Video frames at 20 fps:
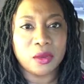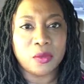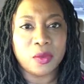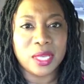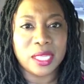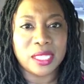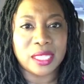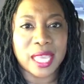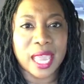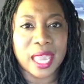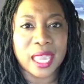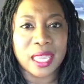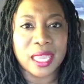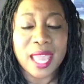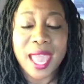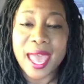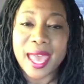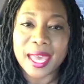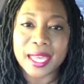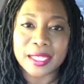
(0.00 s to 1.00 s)
we say
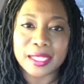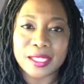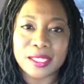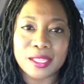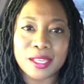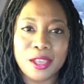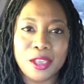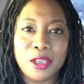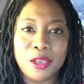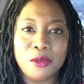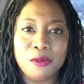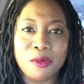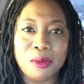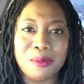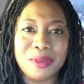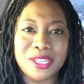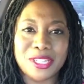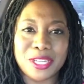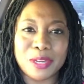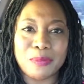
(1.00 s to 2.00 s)
yes
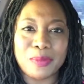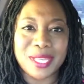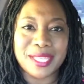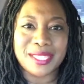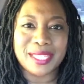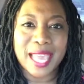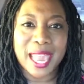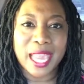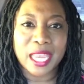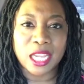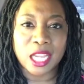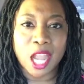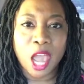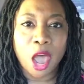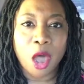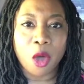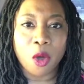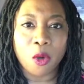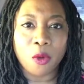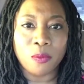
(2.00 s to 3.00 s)
when we should be saying
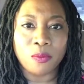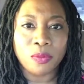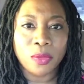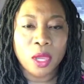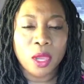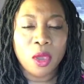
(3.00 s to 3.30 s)
no,